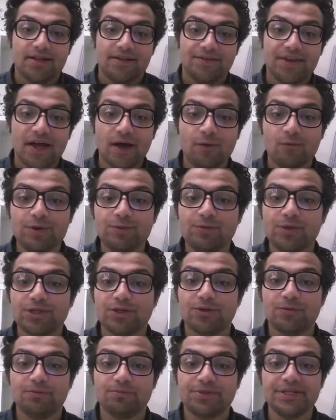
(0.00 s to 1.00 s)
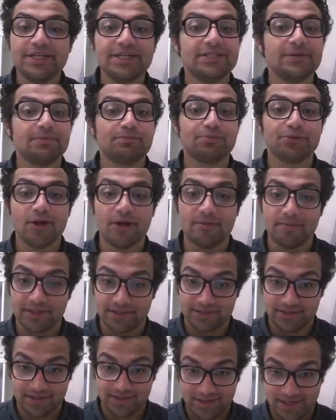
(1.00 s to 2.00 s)
Now we will complete
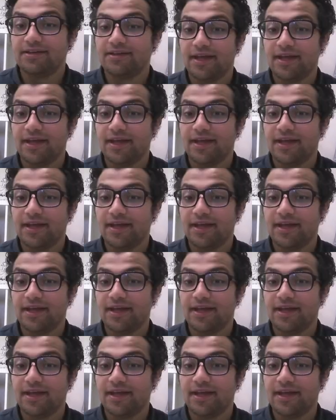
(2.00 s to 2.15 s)
deployment.